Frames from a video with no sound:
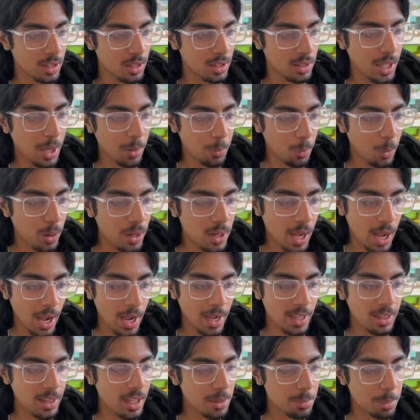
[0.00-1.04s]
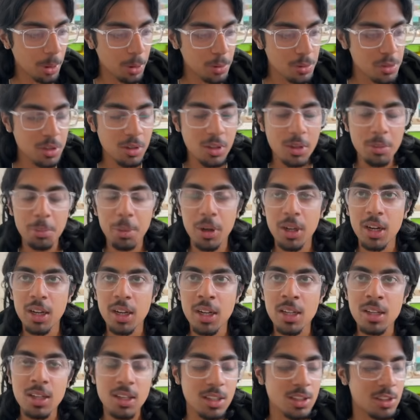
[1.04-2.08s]
That one highlight pose you can put it
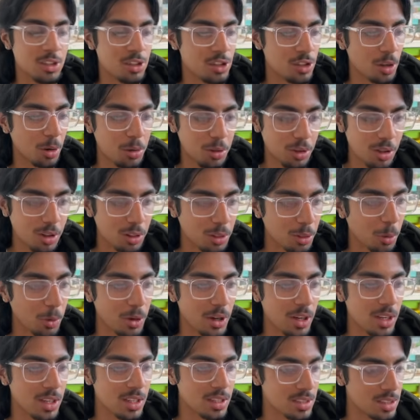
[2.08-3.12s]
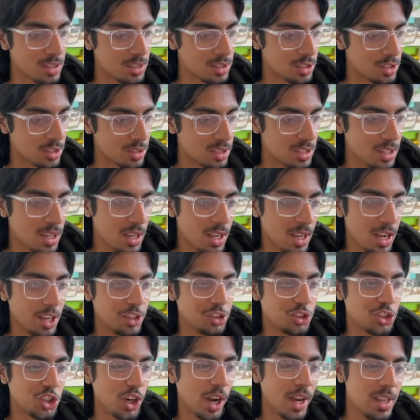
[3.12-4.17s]
in is so glorious. It's just a
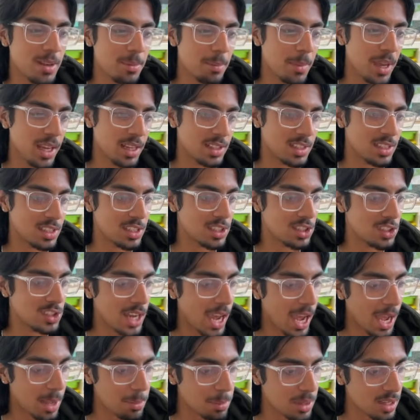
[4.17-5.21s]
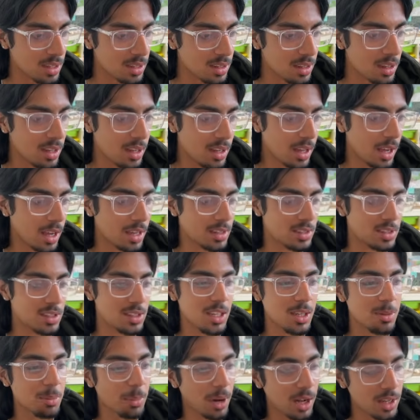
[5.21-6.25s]
giant mech stabbing a
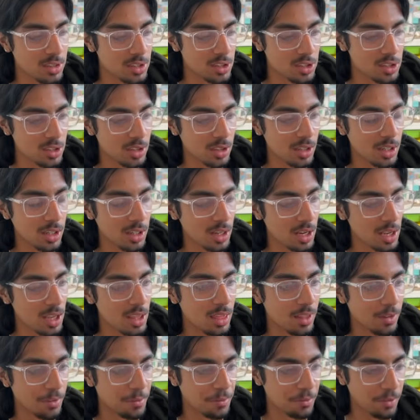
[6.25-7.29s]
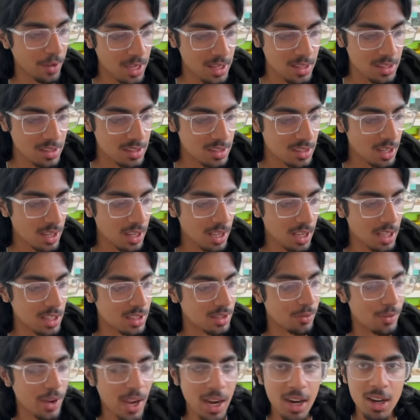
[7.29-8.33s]
sea monster in the face. It's
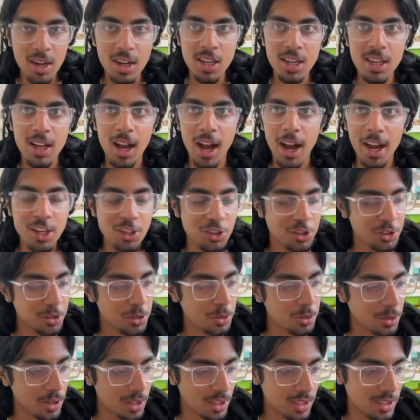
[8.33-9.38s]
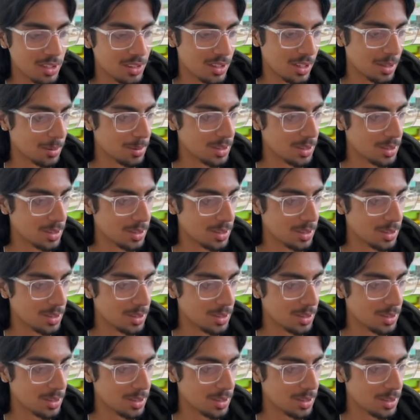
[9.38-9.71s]
very kaiju.